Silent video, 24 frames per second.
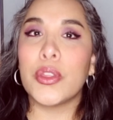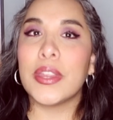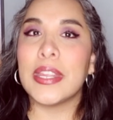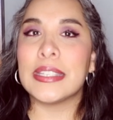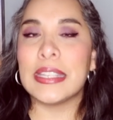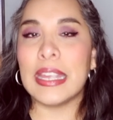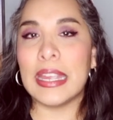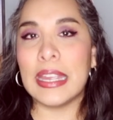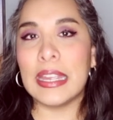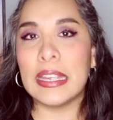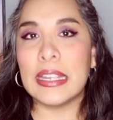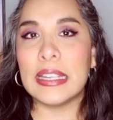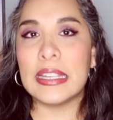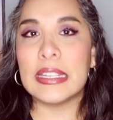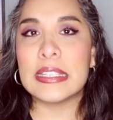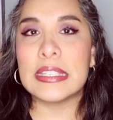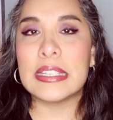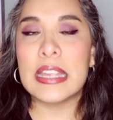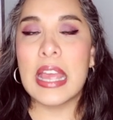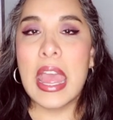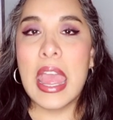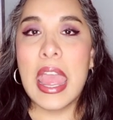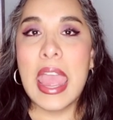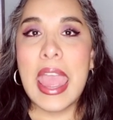this
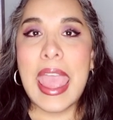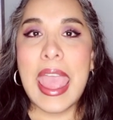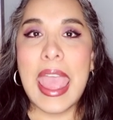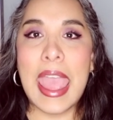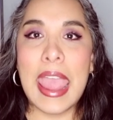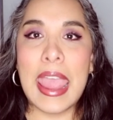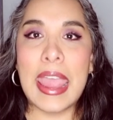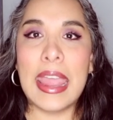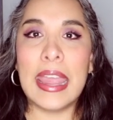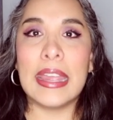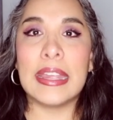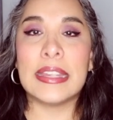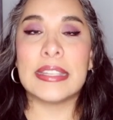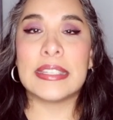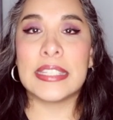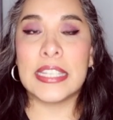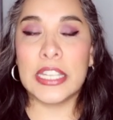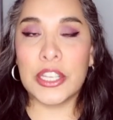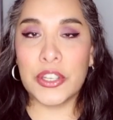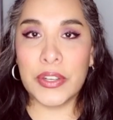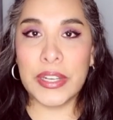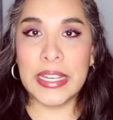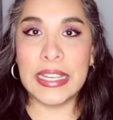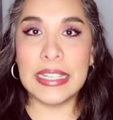is a
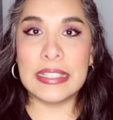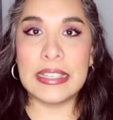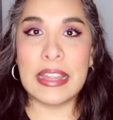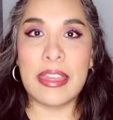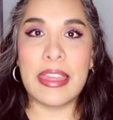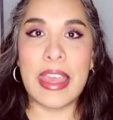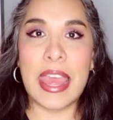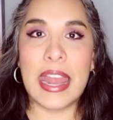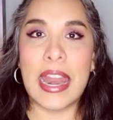series that